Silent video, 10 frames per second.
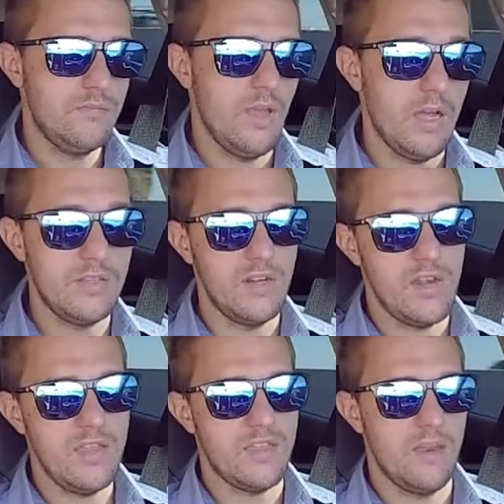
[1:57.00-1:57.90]

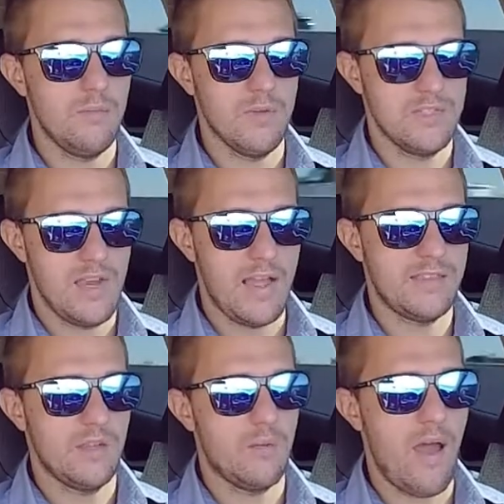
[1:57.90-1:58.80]
underneath it was
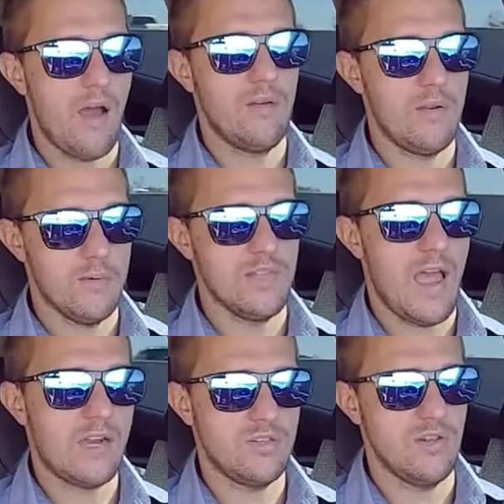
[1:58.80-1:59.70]
not the ground, it was
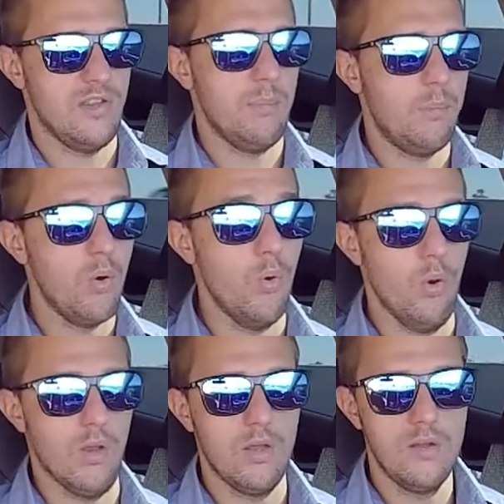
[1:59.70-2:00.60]
actually the
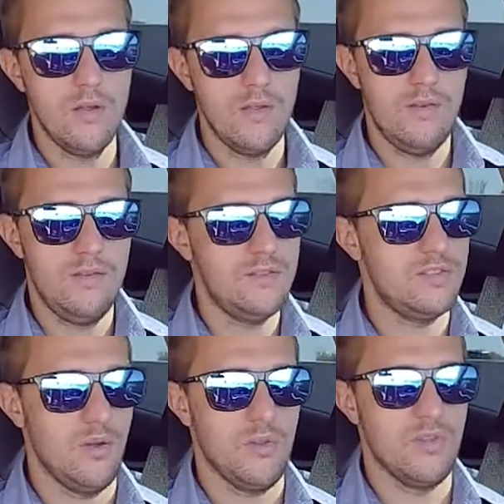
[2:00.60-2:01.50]
pool.
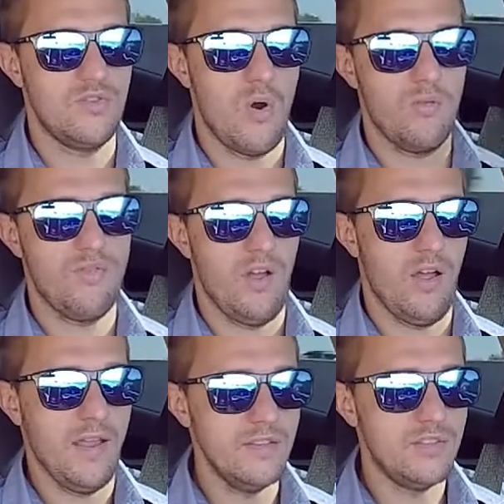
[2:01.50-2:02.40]
So the drone
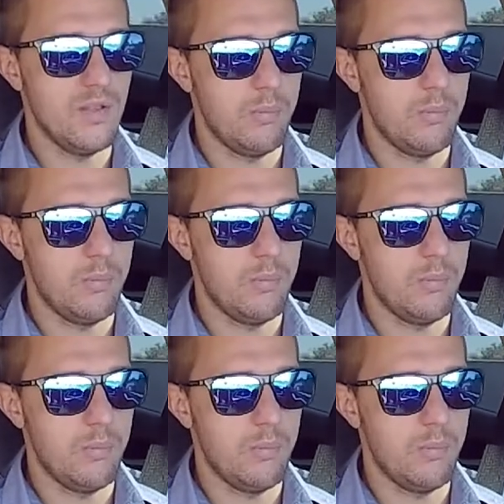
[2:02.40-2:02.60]
fell into the